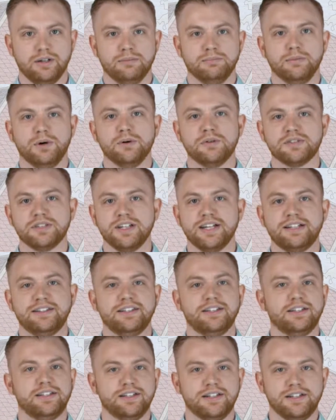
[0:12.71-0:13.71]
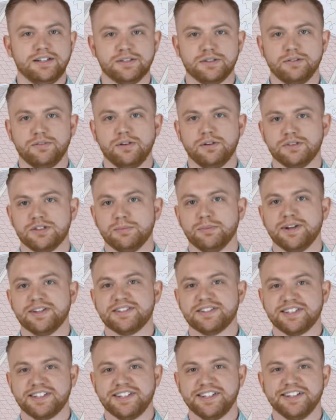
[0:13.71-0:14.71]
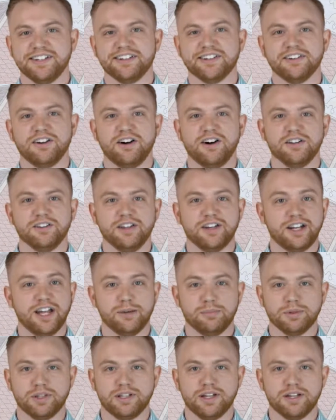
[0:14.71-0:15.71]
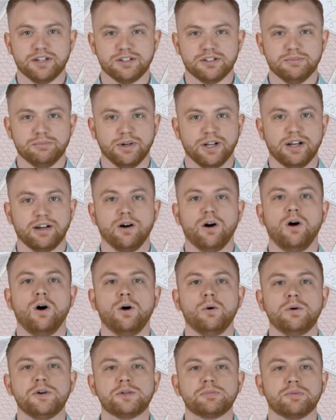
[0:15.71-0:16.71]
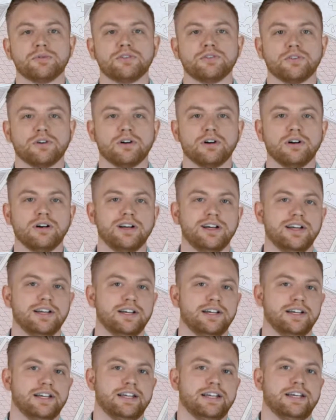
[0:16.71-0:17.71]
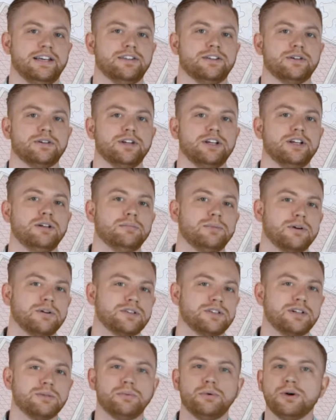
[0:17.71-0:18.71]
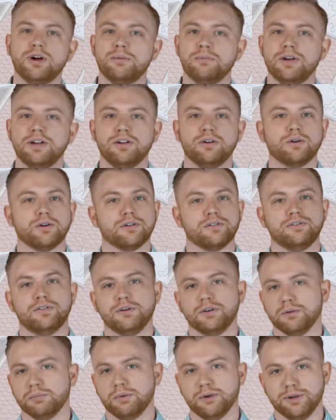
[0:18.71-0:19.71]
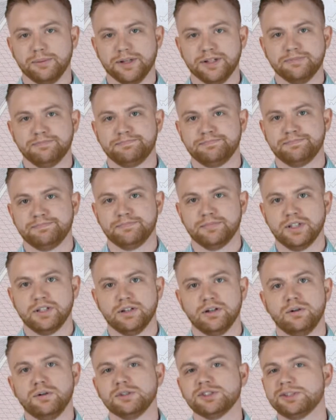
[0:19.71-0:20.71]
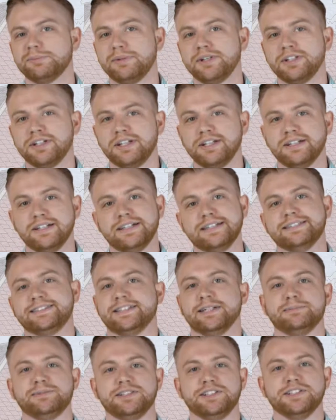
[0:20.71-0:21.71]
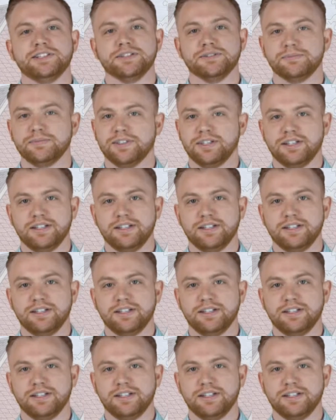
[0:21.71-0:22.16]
Most like the ease of using my secure online application, but I always prefer either an in-person appointment or a phone appointment. Ultimately, it's up to you.